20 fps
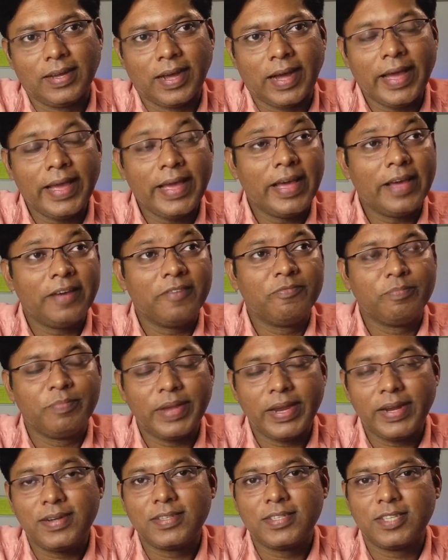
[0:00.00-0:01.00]
I have
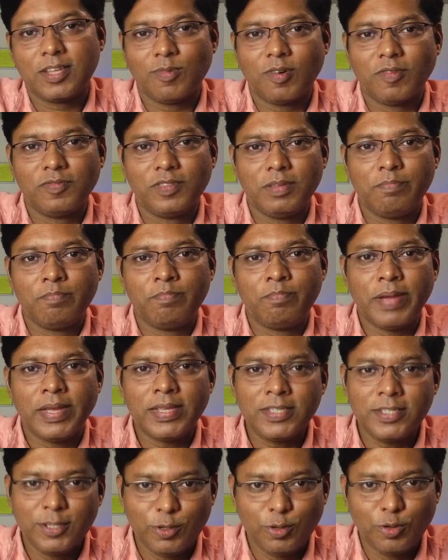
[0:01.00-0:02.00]
met some of the
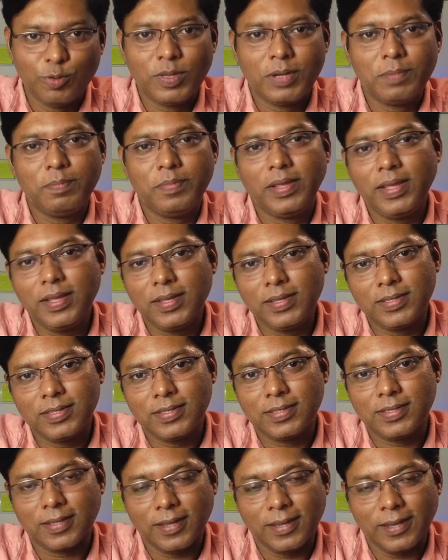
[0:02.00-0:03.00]
best human
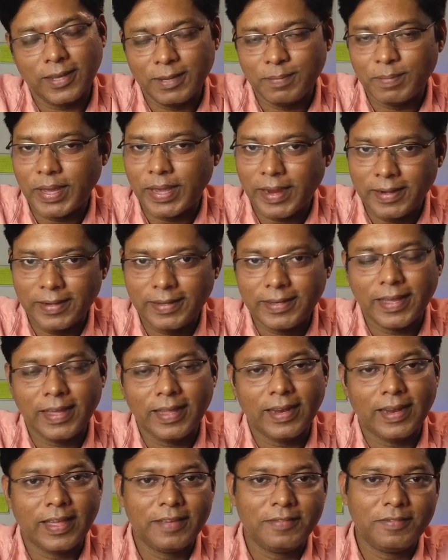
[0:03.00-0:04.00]
beings in my
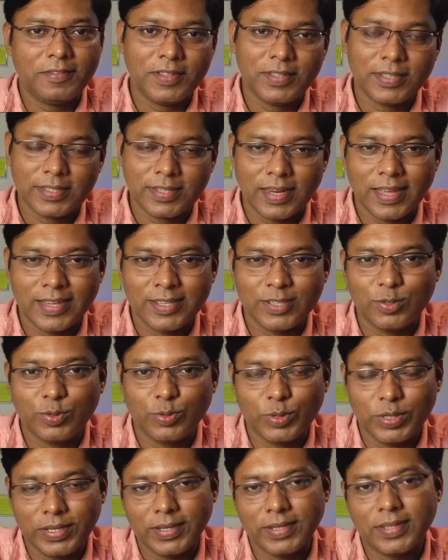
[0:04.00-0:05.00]
entire life in these last
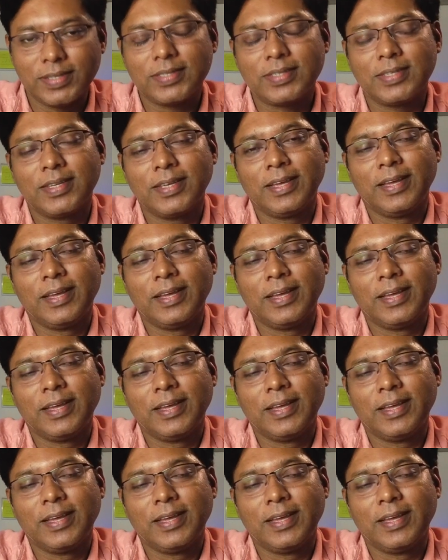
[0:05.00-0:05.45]
2 years.